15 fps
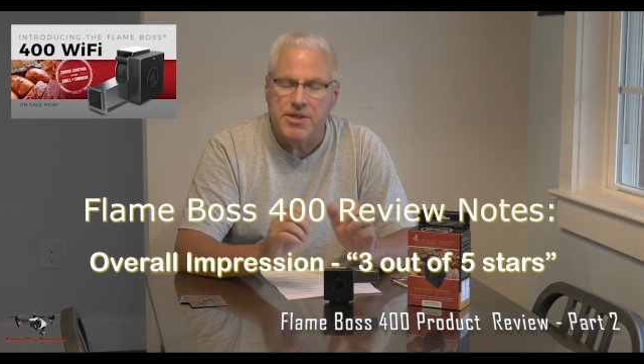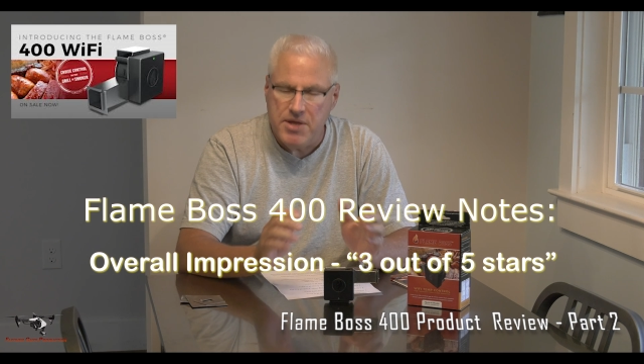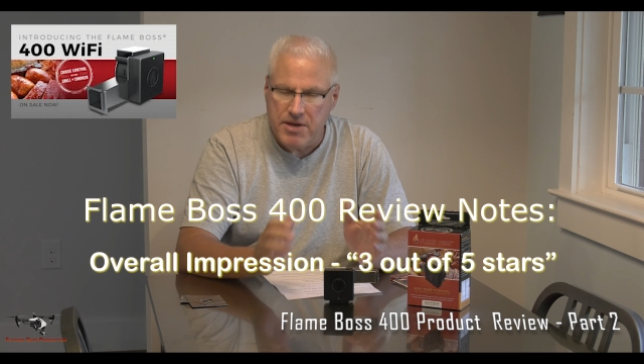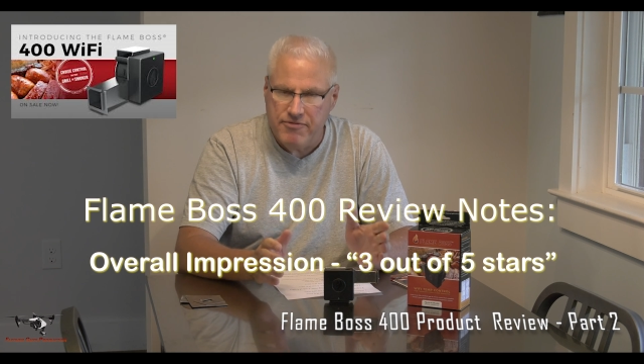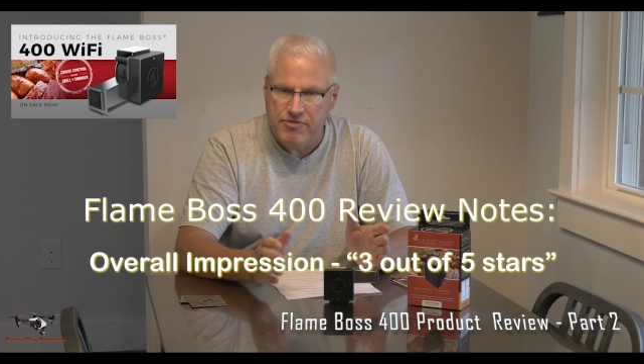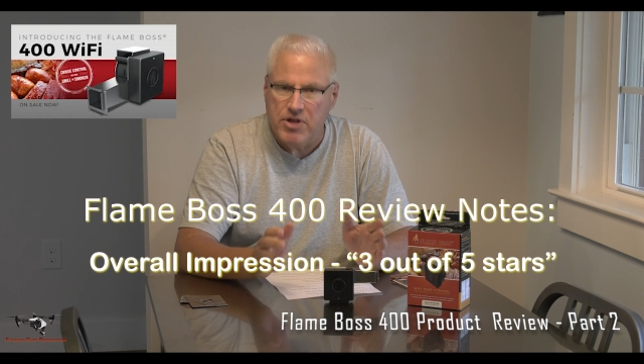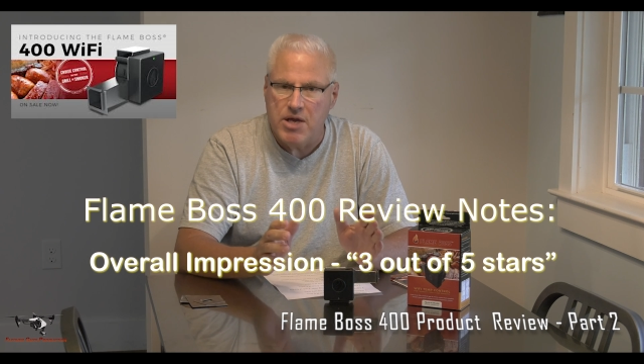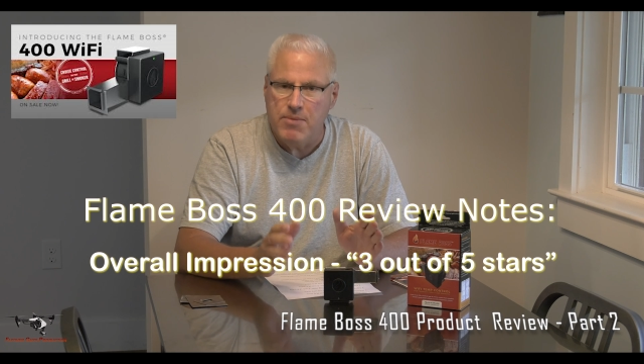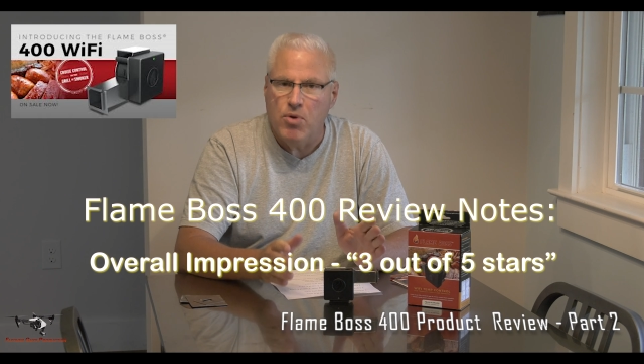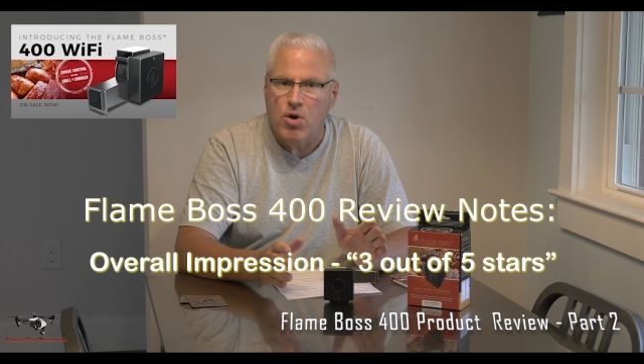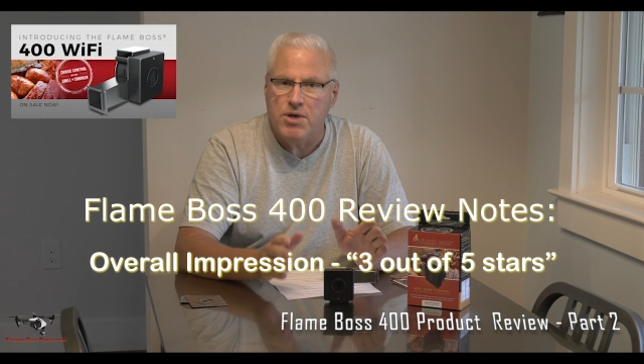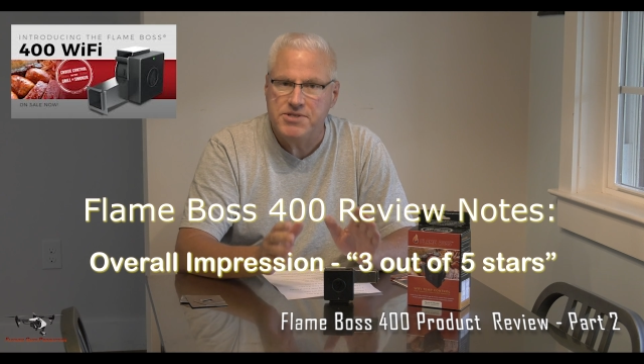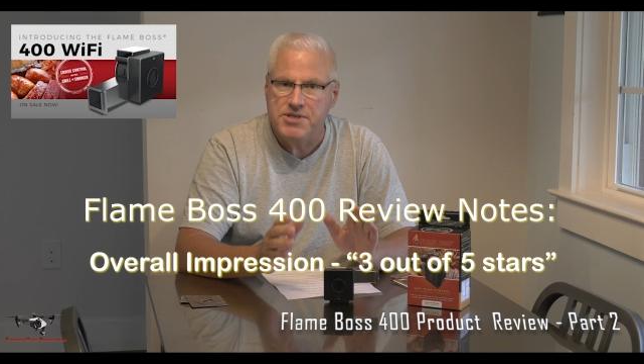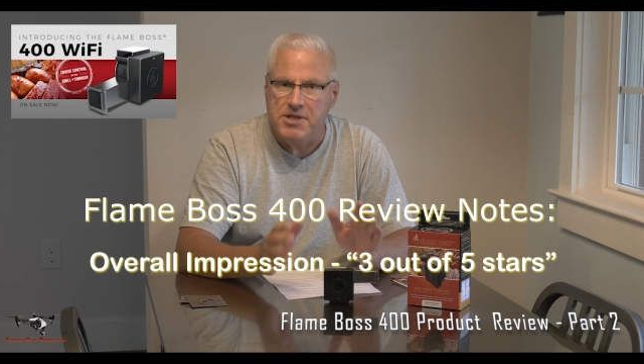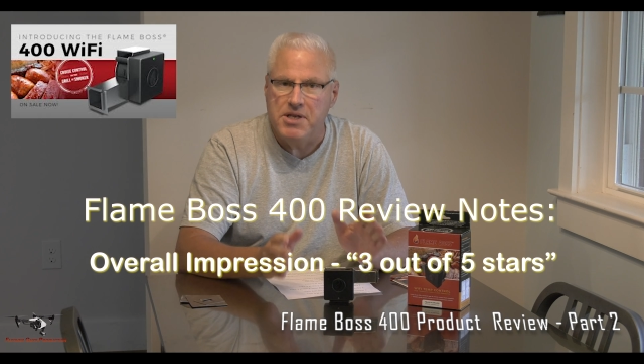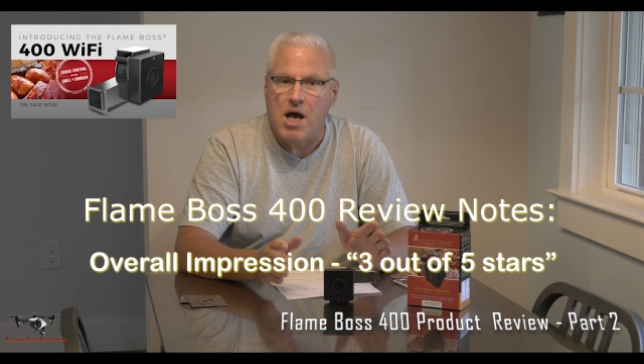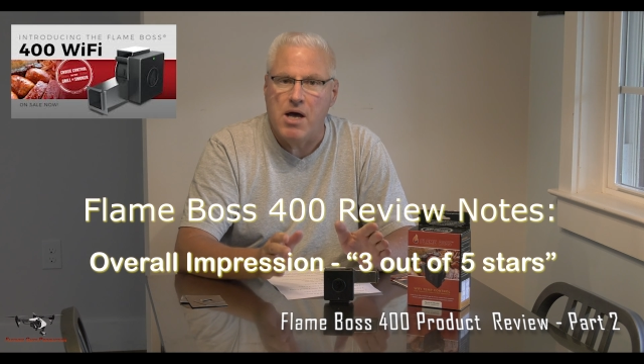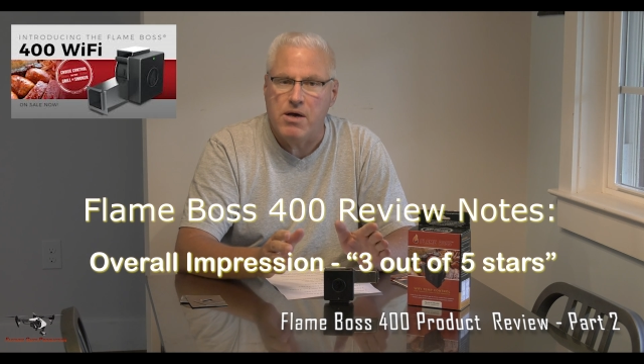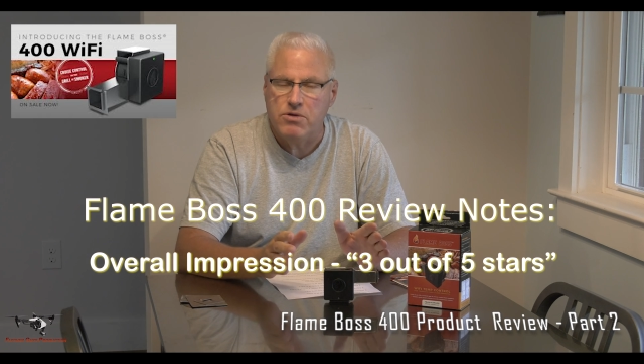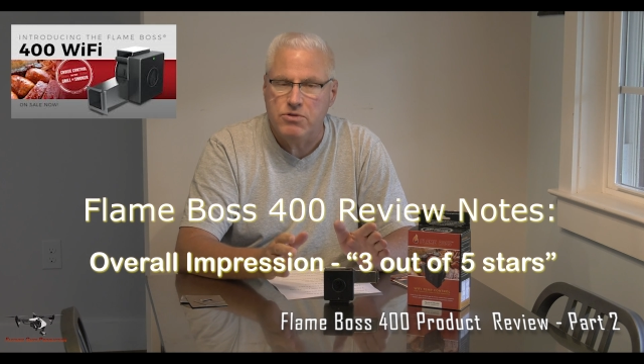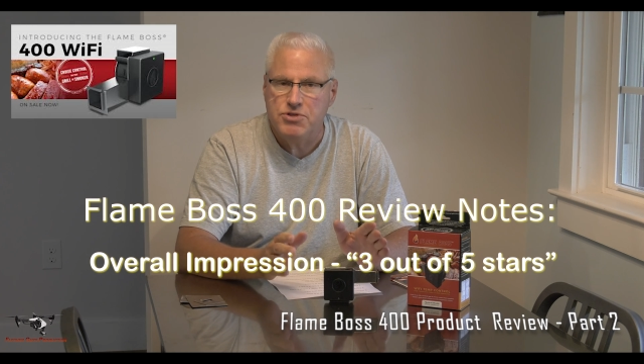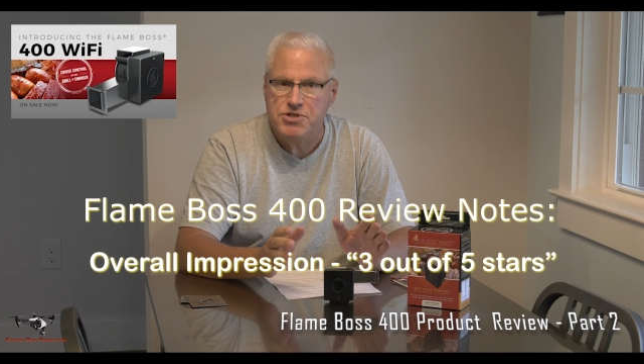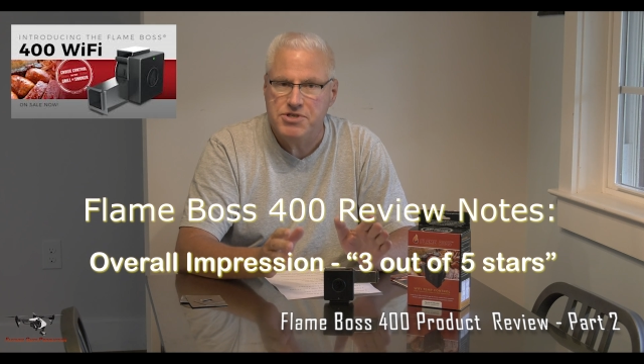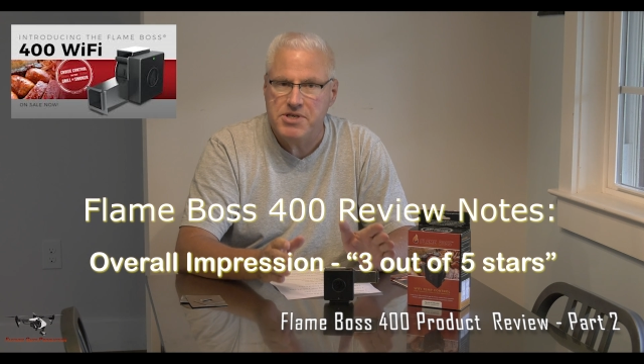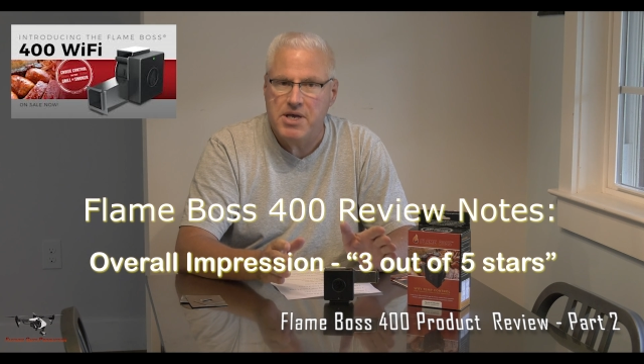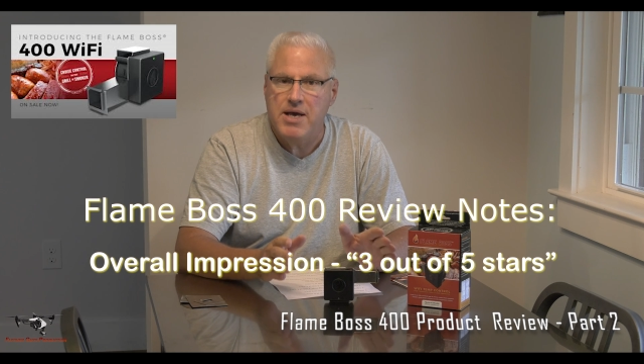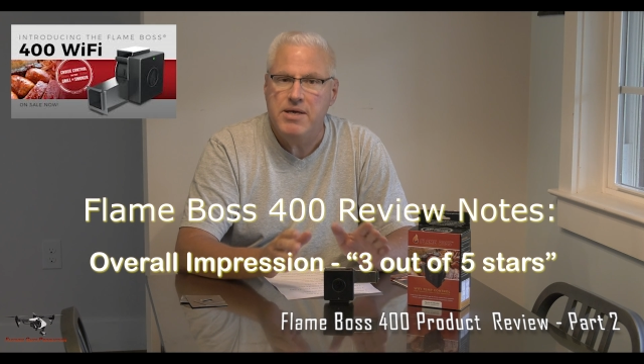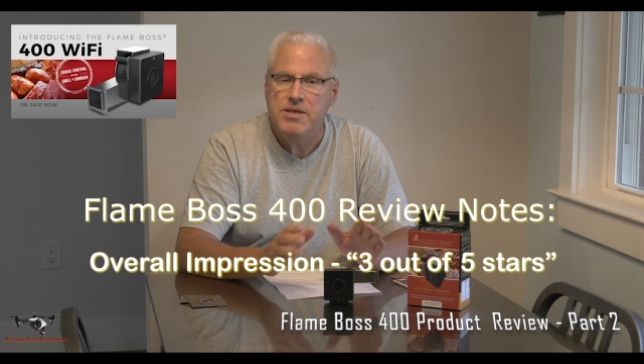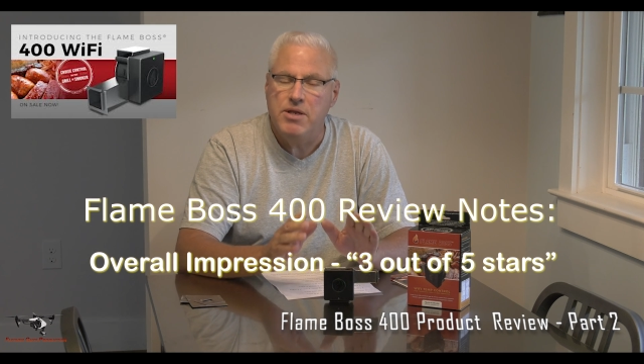think Flame Boss acknowledges that,